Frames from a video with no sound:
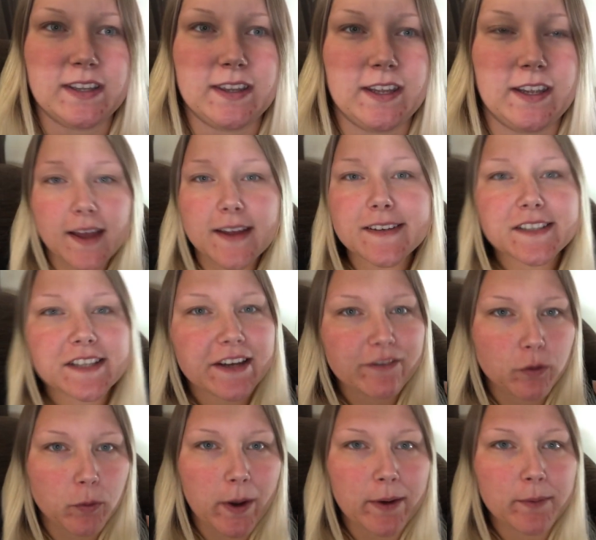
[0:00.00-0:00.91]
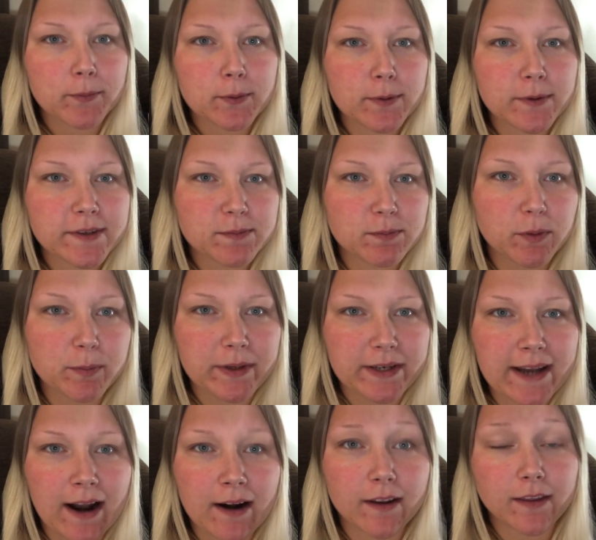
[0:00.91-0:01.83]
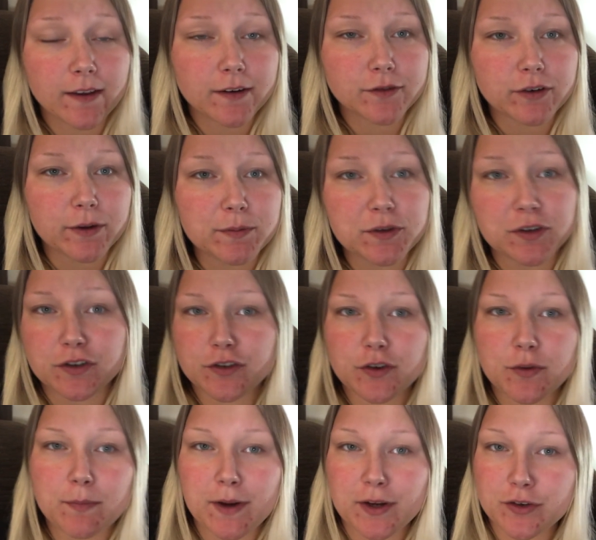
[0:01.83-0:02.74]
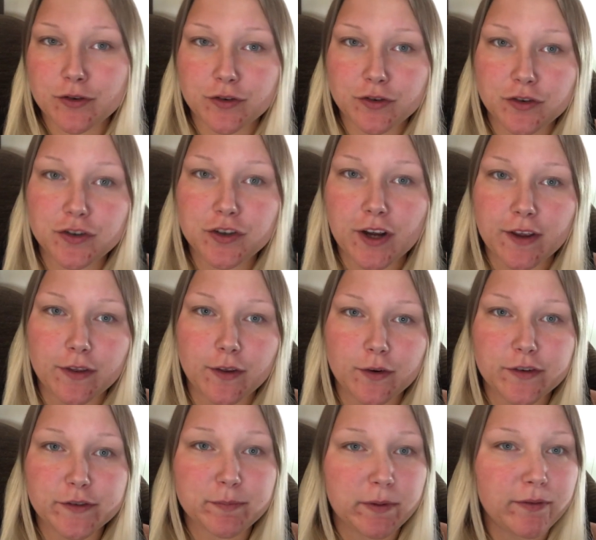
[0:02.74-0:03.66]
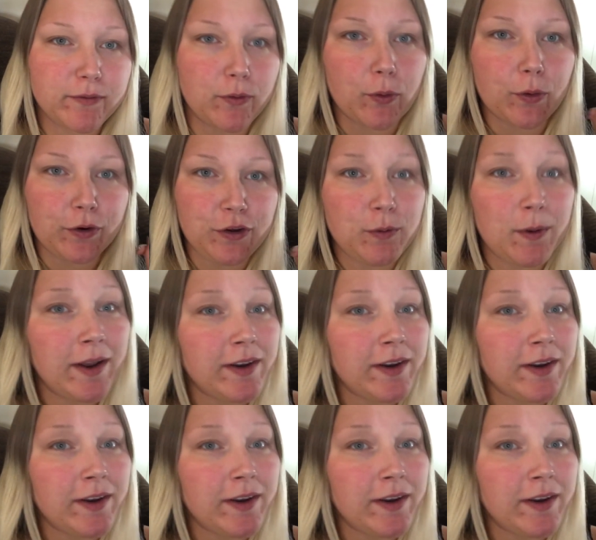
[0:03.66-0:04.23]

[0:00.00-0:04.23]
I And giveaway rules will be down in the description, so make sure to check those before you